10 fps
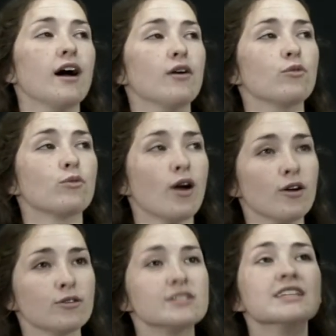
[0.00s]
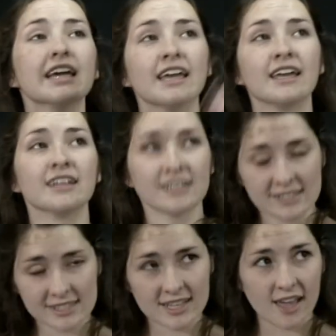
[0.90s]
rows in
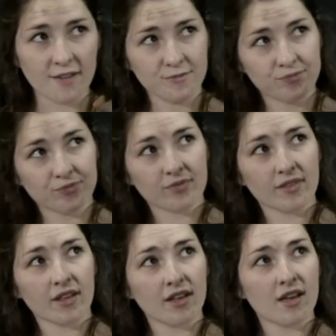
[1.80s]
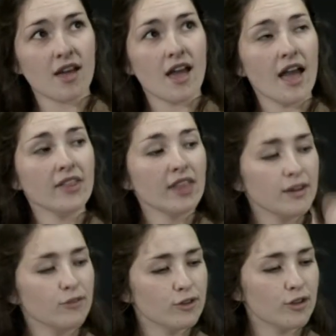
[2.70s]
C. And then if
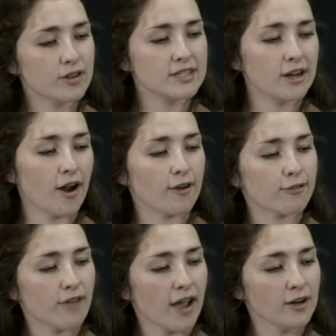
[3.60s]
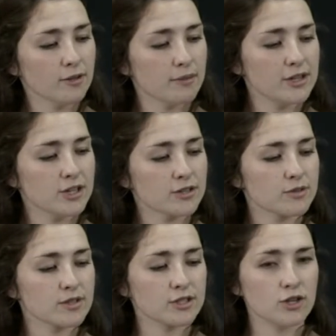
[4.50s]
you'll notice here, our final matrix was
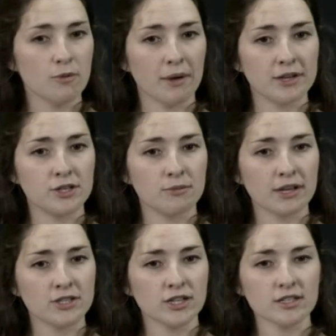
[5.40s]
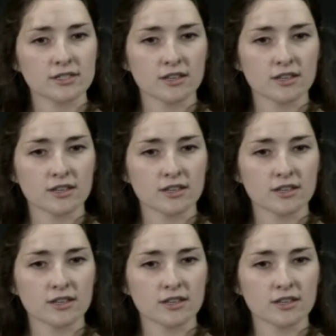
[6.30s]
a 2 by 2 matrix.